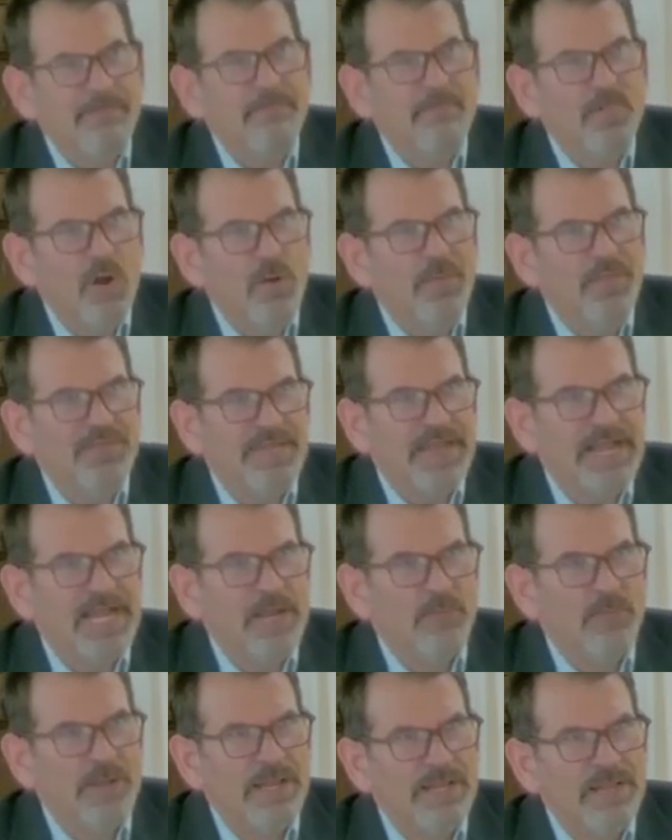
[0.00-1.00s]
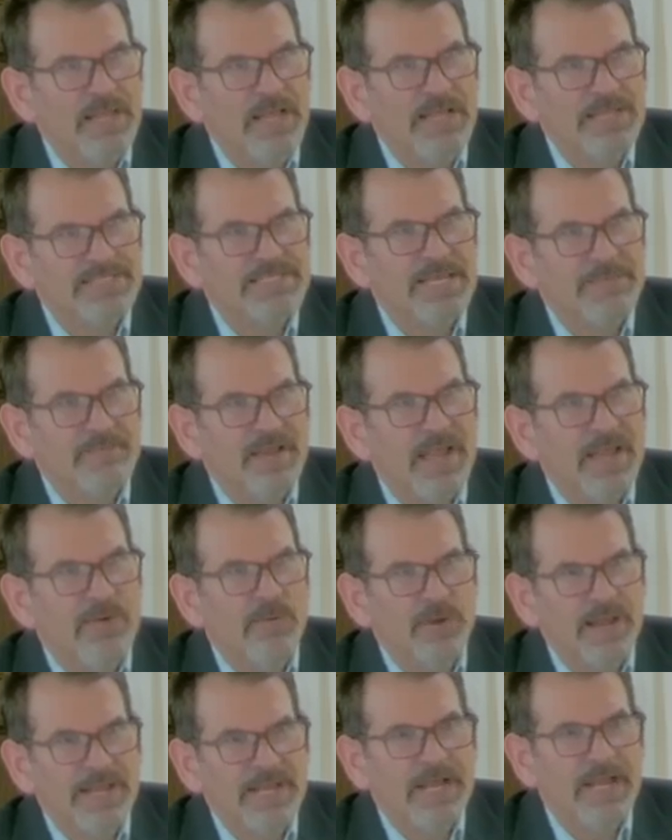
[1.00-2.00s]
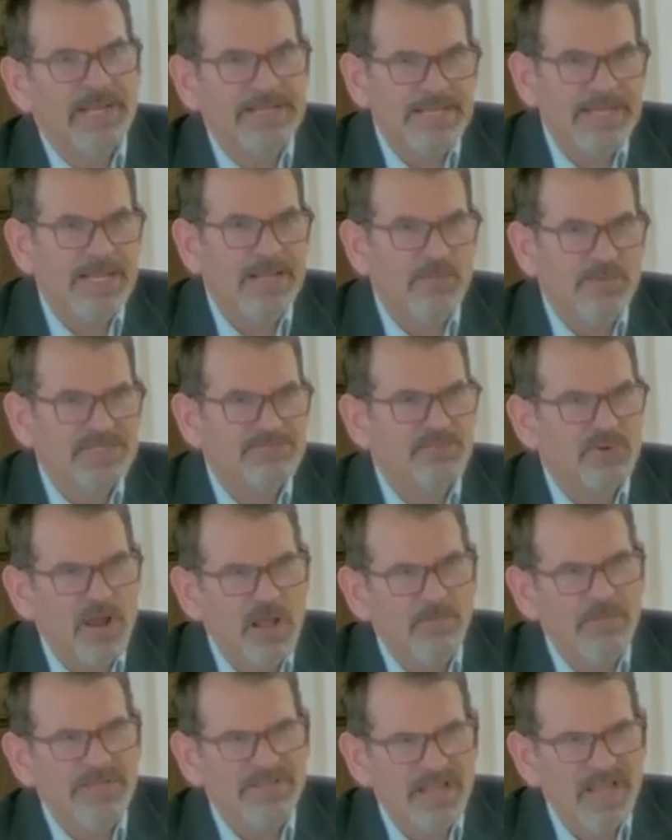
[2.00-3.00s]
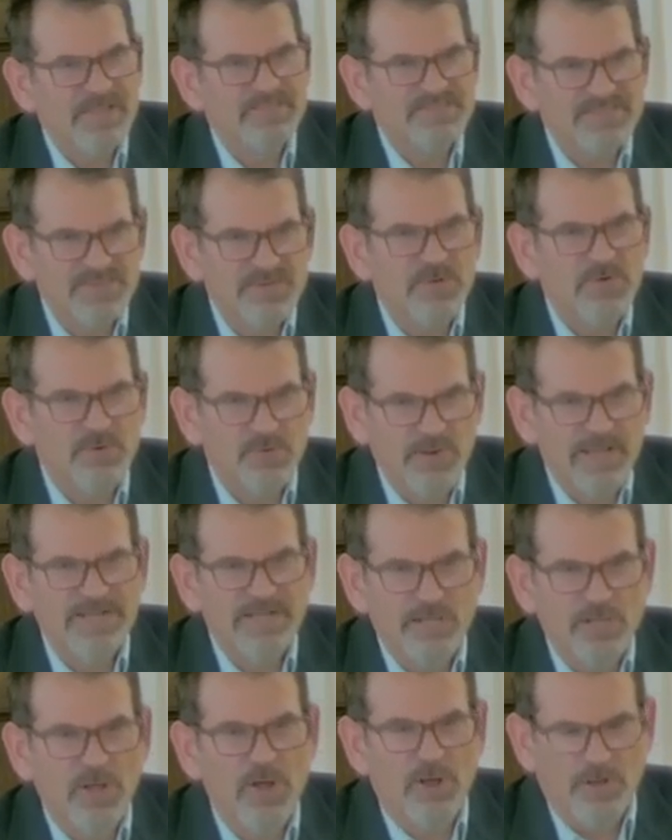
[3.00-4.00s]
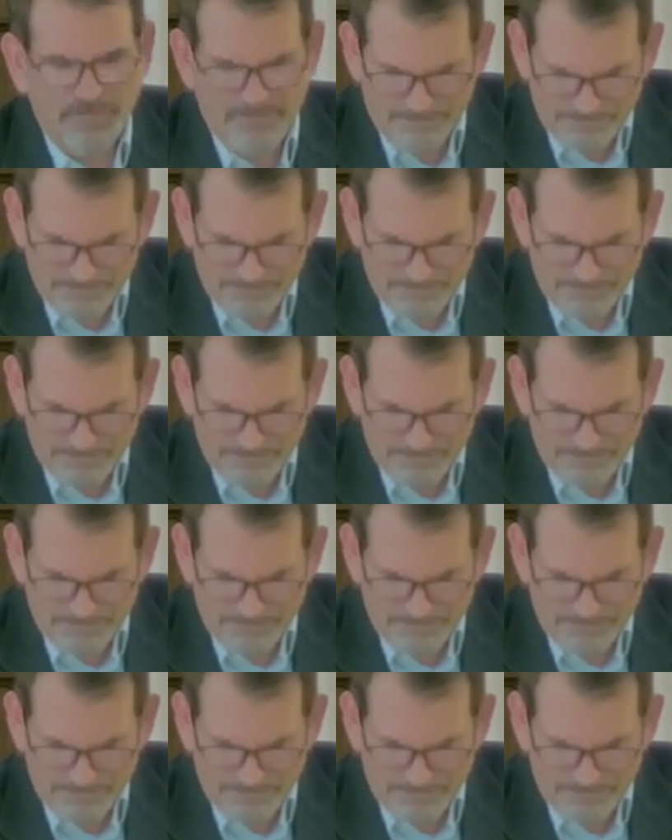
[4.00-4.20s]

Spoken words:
moment that I realized that my great idea was probably not so great at all.